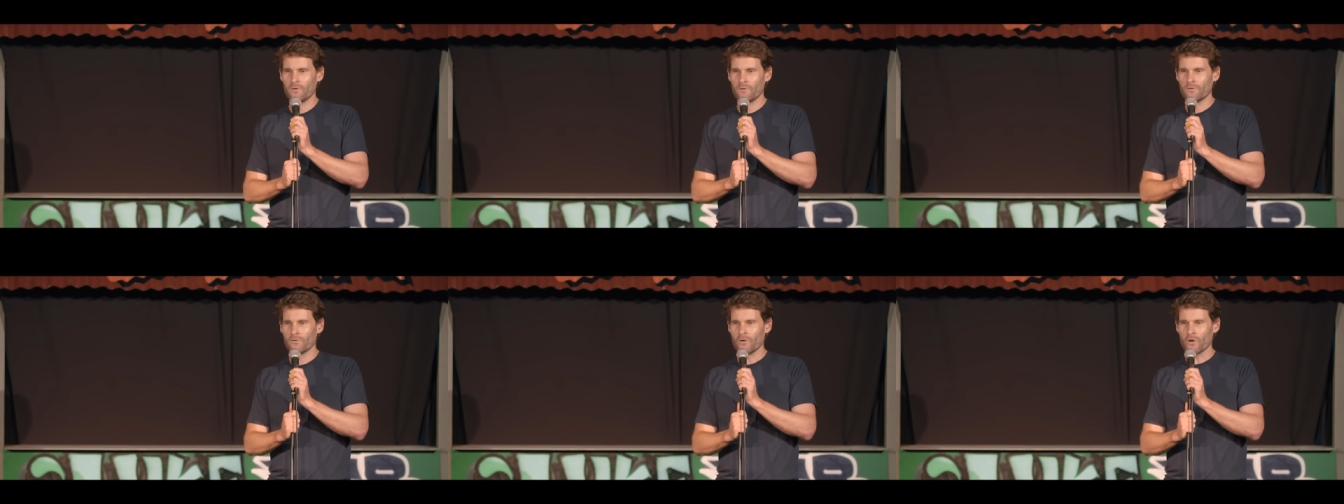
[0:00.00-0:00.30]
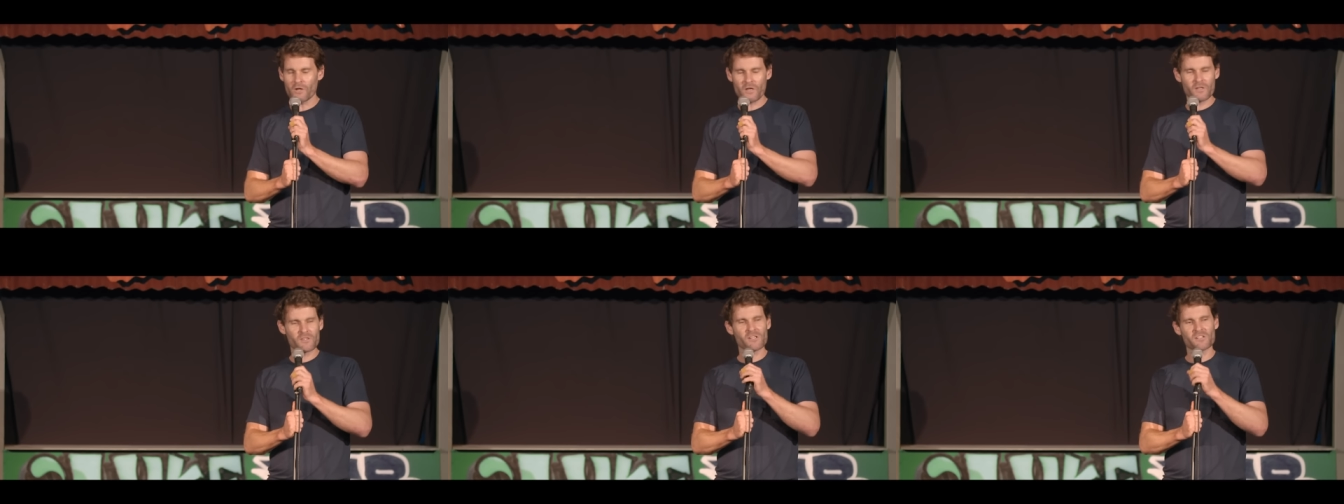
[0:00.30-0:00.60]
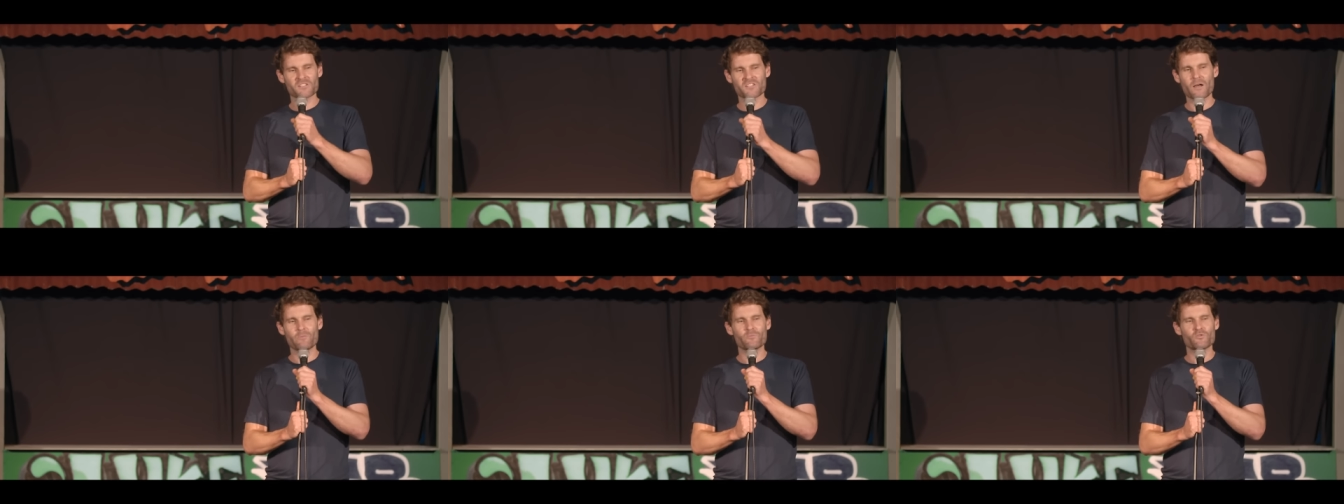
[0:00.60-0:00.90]
Not only are
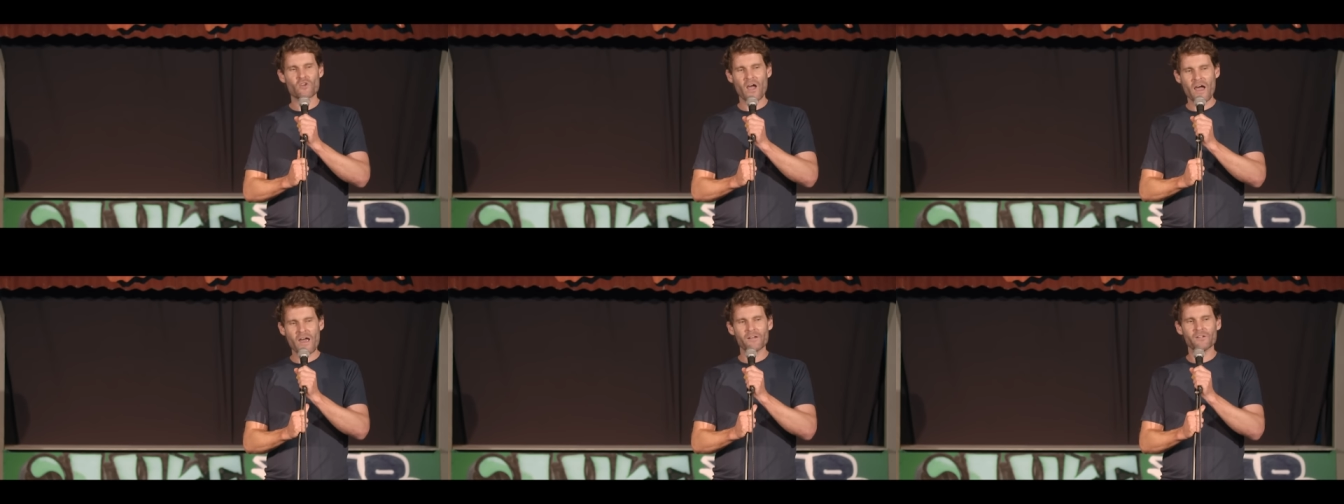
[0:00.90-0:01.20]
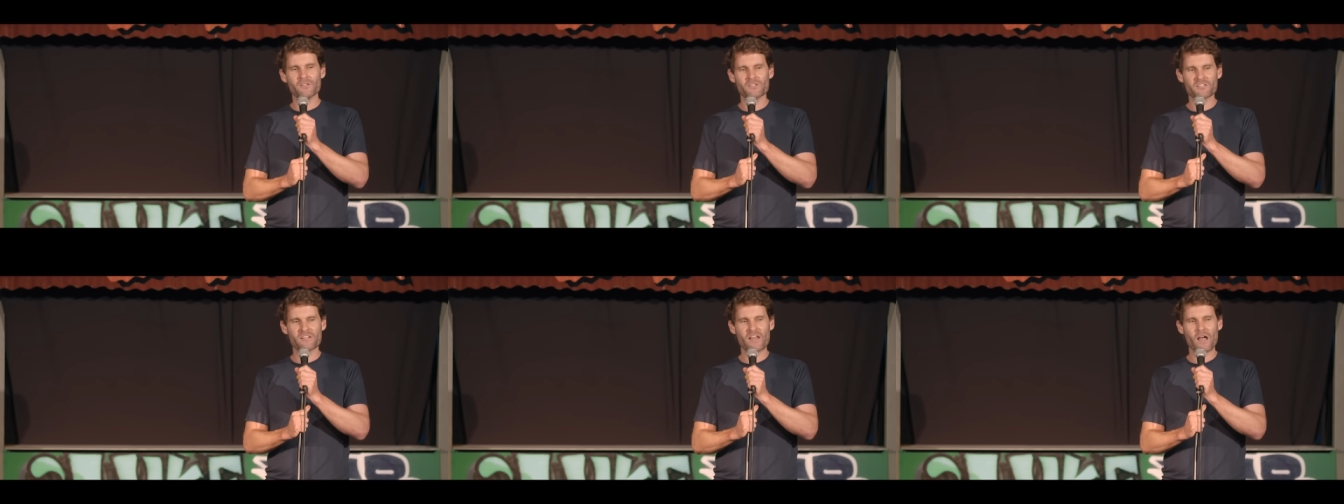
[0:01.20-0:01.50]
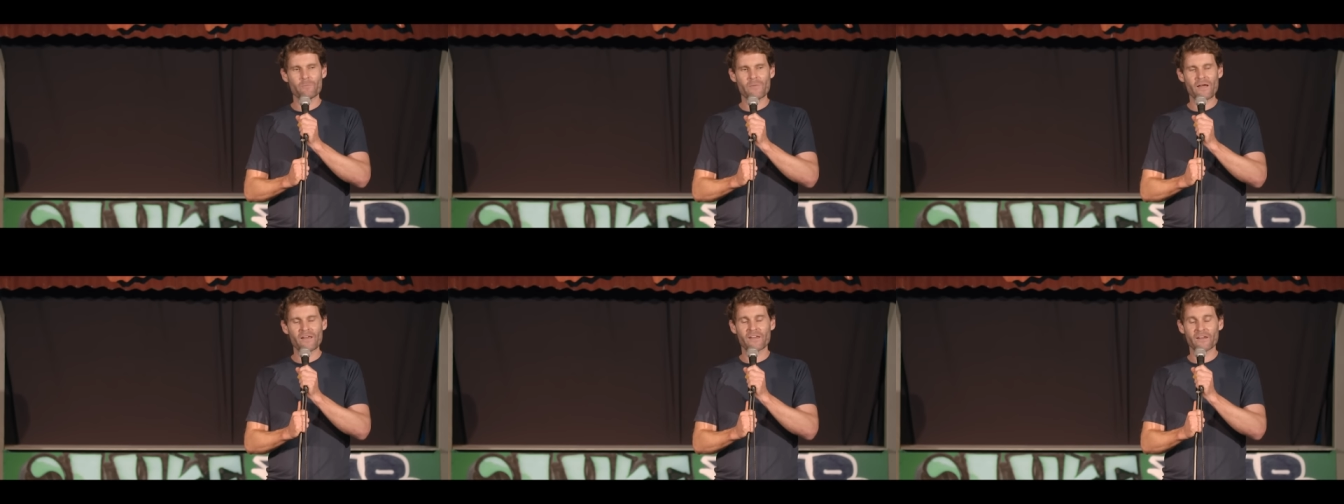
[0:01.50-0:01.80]
some Jadens now
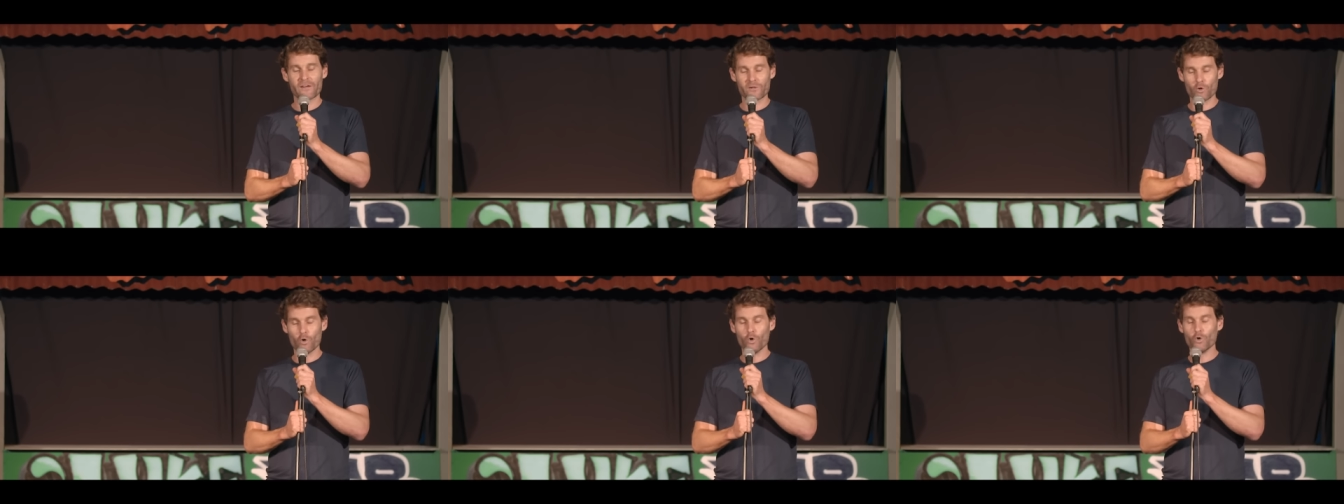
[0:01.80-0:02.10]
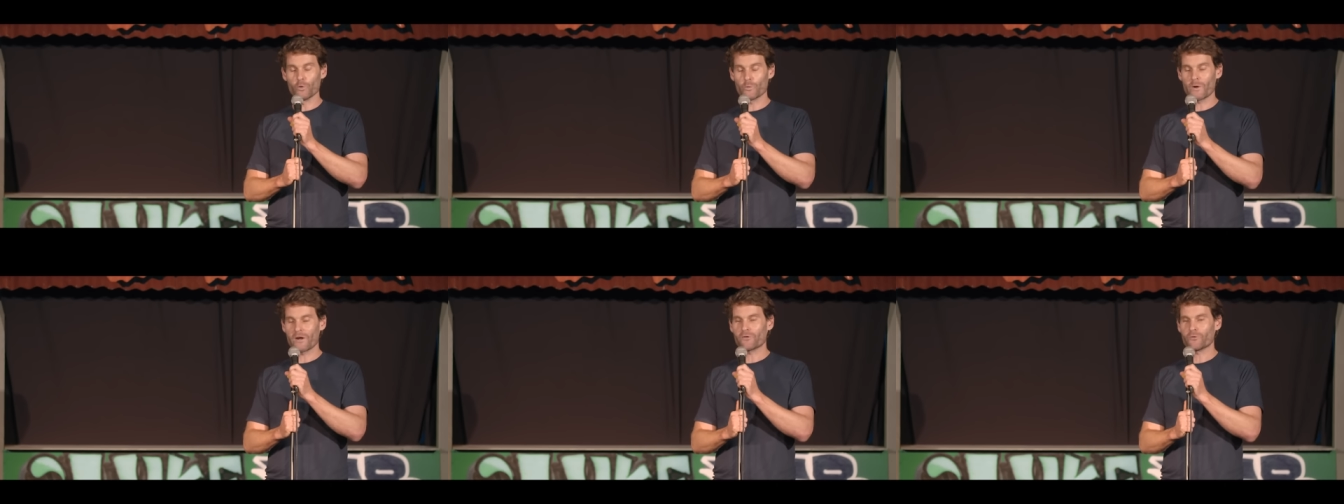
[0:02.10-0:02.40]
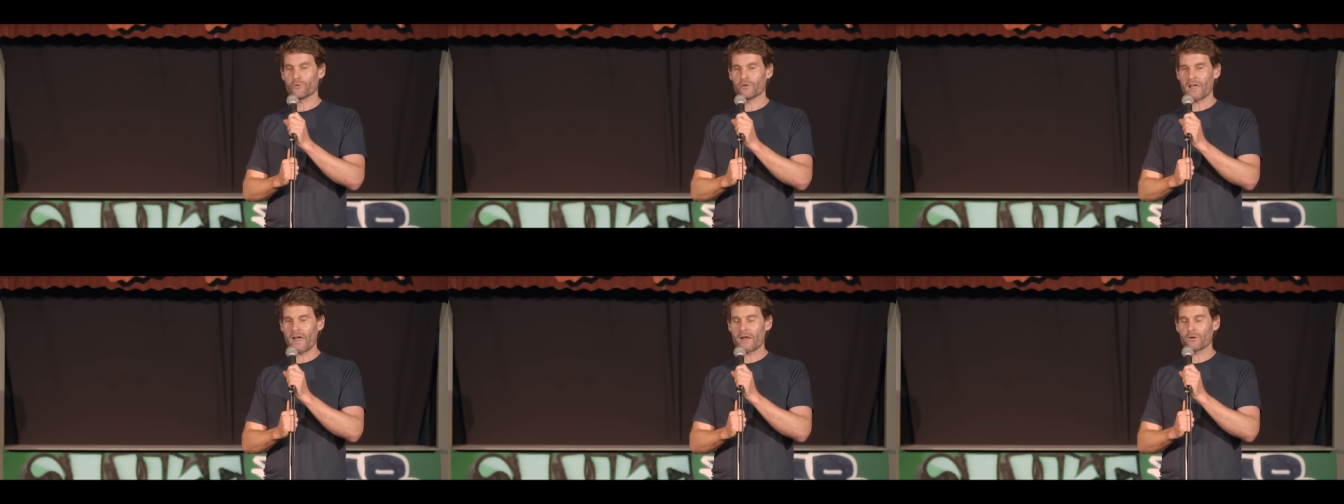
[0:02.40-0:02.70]
making it all the way
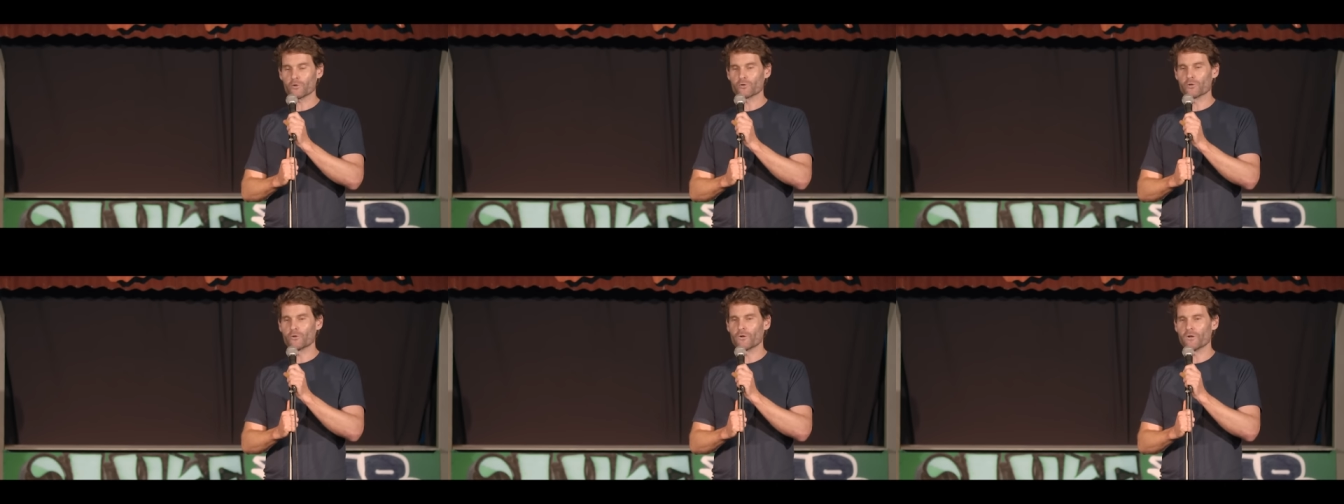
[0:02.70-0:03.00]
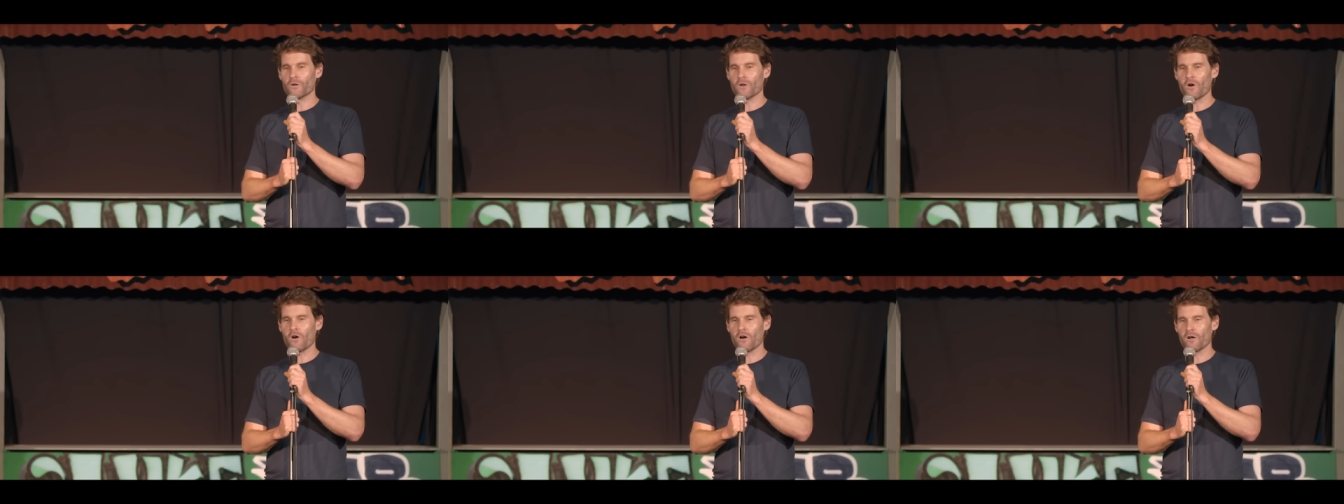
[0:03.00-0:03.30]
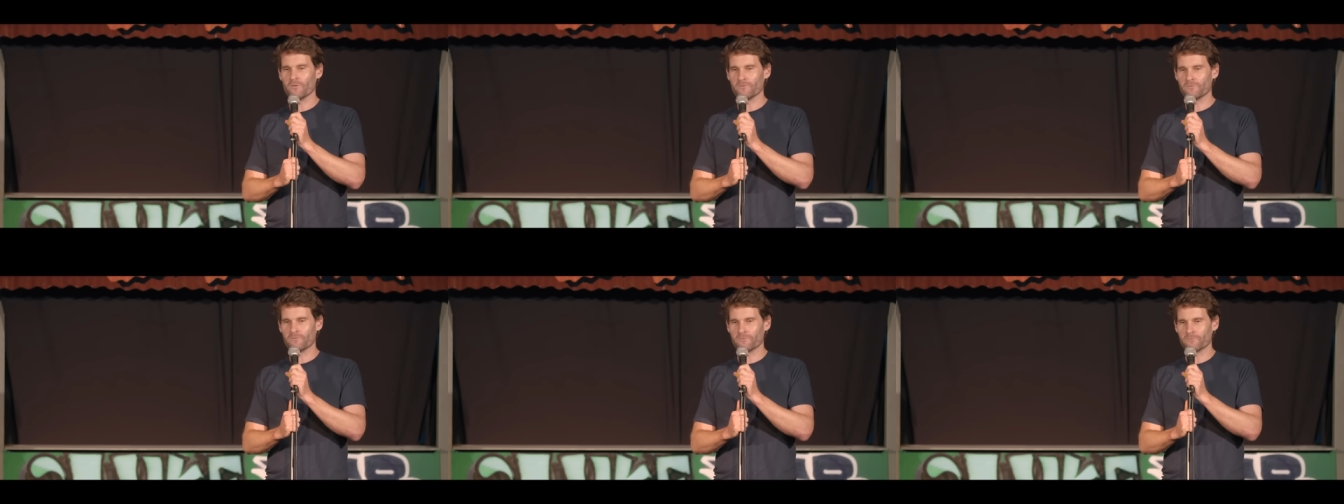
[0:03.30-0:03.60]
through to adulthood
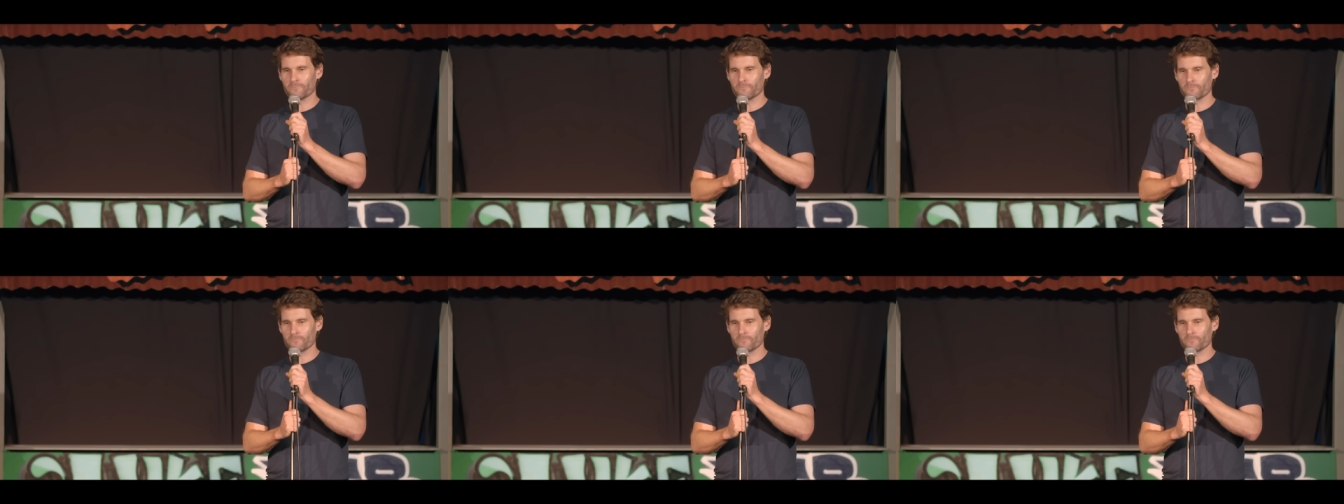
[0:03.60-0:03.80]
alive,